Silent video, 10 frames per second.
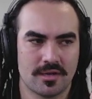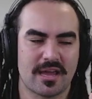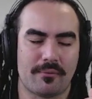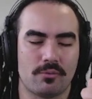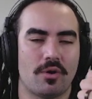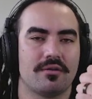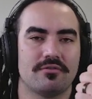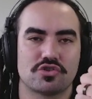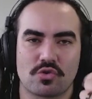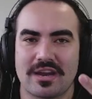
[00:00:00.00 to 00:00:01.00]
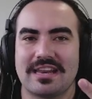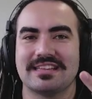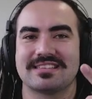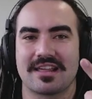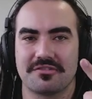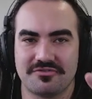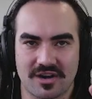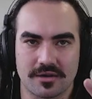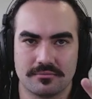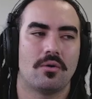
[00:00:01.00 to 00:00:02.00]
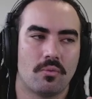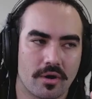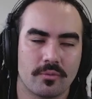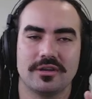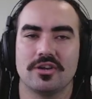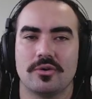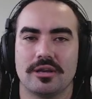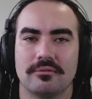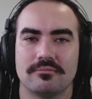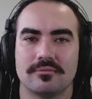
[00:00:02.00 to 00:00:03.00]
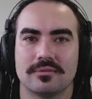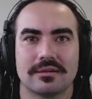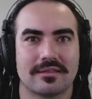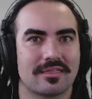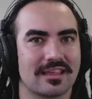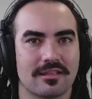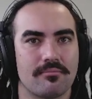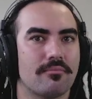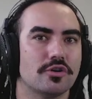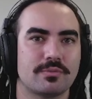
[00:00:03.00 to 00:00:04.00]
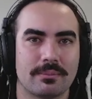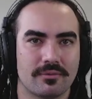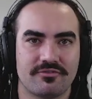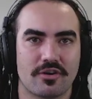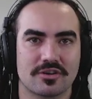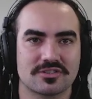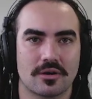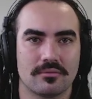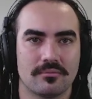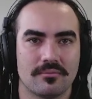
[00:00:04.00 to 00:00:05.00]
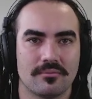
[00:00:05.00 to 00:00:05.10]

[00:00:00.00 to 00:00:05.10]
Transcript: And we want trainings that are fun. What are we doing? The thing that most people focus on.